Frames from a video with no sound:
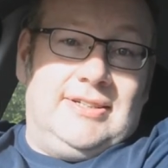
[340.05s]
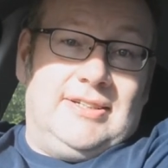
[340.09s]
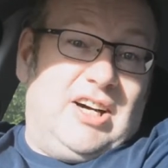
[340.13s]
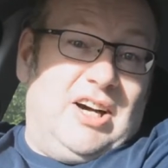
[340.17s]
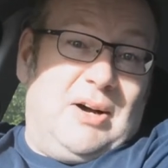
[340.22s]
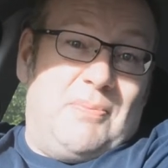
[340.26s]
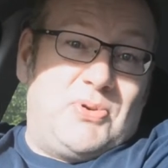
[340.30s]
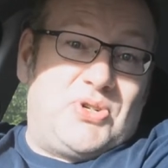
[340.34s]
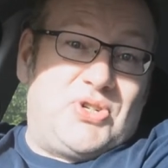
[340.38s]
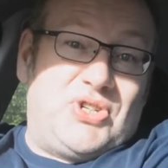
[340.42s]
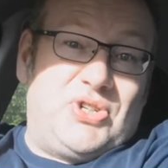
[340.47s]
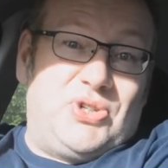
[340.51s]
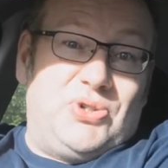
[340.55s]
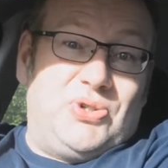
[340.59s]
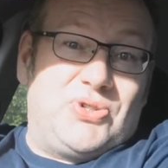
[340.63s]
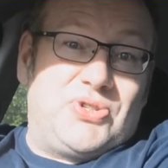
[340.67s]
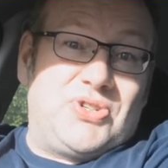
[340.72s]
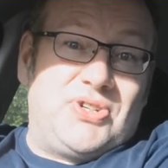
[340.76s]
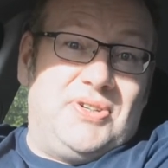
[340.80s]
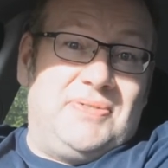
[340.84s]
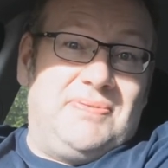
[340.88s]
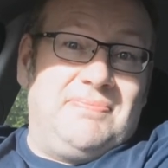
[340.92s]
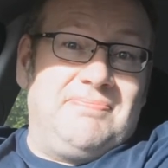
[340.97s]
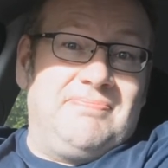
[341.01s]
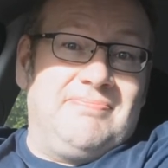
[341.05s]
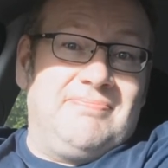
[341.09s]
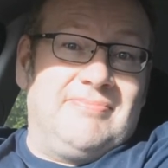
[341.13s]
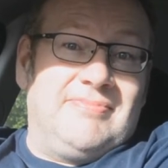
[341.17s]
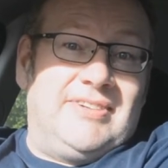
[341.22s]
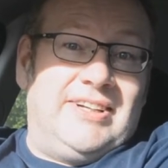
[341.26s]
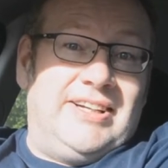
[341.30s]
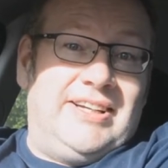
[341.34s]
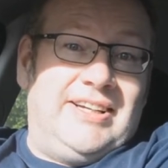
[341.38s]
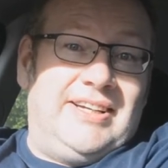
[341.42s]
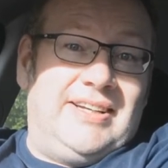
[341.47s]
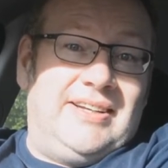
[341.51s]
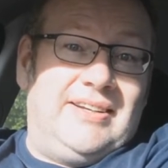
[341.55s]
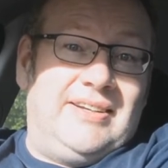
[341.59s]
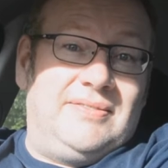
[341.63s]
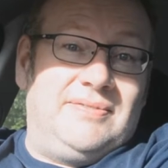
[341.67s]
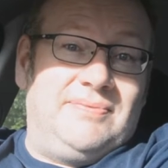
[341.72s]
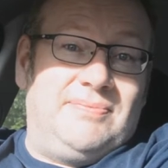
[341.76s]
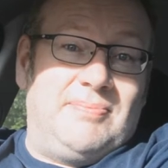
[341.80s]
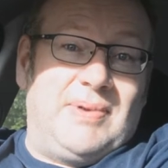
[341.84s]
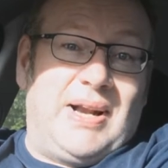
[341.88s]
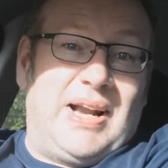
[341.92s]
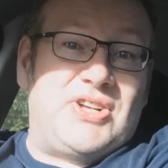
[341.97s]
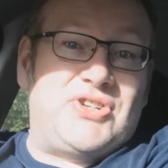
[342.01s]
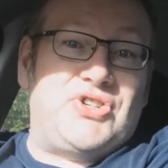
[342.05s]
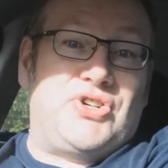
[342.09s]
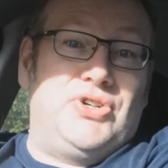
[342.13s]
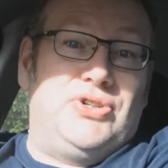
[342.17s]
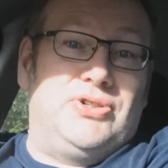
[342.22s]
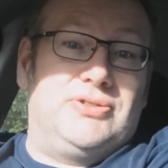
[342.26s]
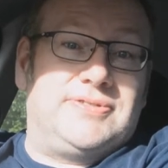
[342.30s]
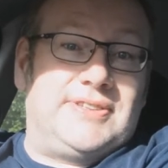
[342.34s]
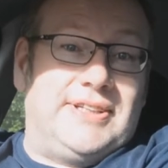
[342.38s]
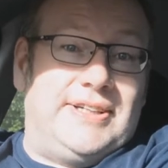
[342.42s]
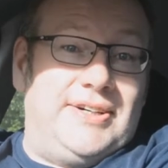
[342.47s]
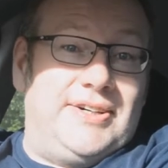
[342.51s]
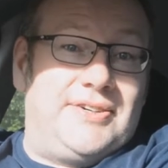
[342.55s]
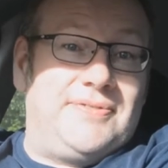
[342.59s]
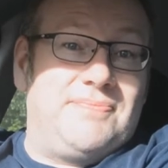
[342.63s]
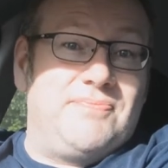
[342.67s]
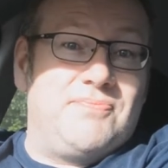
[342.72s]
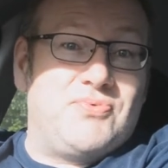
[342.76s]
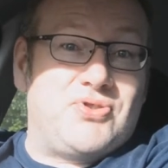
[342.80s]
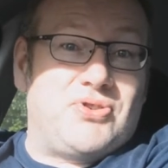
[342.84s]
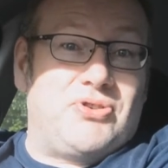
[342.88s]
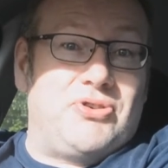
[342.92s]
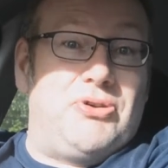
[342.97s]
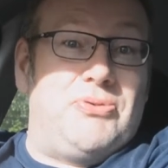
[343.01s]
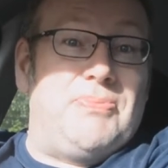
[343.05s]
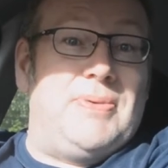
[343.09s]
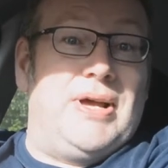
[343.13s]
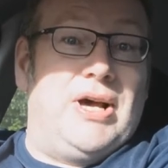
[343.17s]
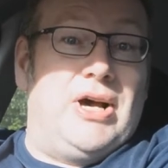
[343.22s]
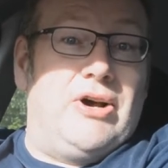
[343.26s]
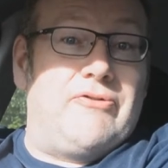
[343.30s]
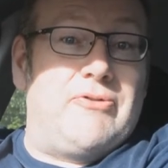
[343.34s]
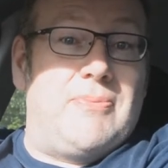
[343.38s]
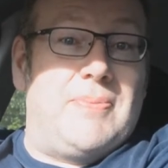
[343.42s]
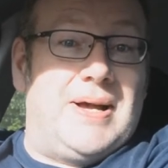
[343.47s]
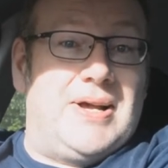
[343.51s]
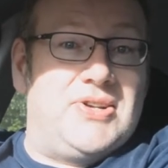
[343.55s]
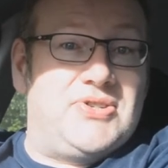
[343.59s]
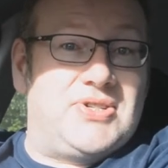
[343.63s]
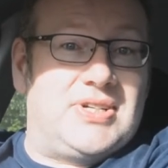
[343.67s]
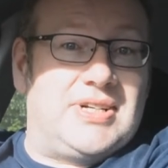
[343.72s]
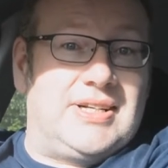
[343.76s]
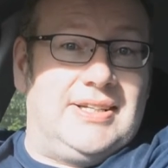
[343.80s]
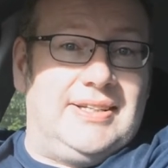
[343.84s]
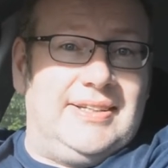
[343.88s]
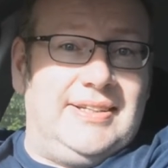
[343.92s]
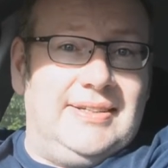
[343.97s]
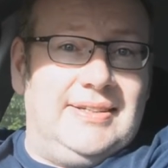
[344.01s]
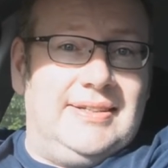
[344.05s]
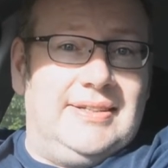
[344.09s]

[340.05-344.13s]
I'm a singleton. My last girlfriend screwed me over, basically.